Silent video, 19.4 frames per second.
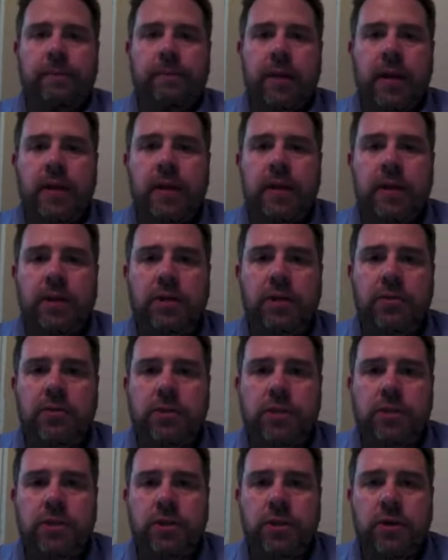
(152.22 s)
And then you
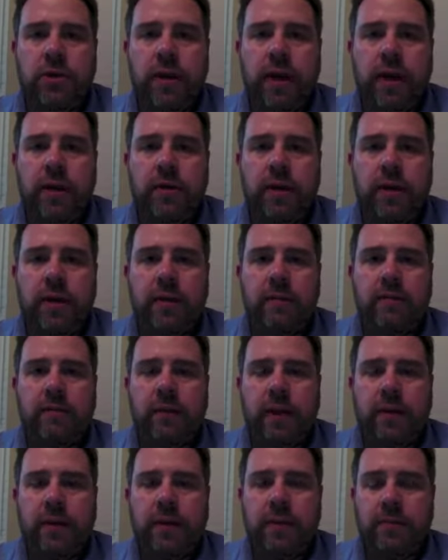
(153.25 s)
just go down and
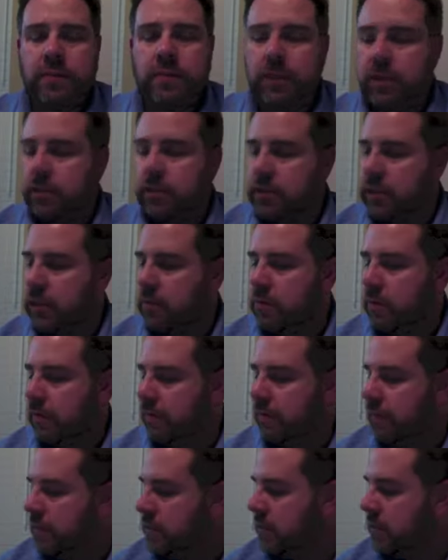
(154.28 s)
find that particular cell
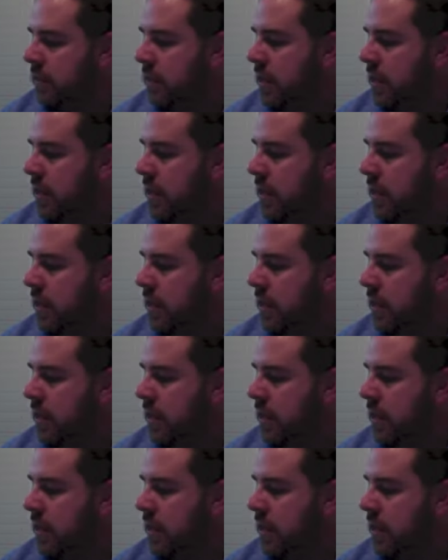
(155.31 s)
reference.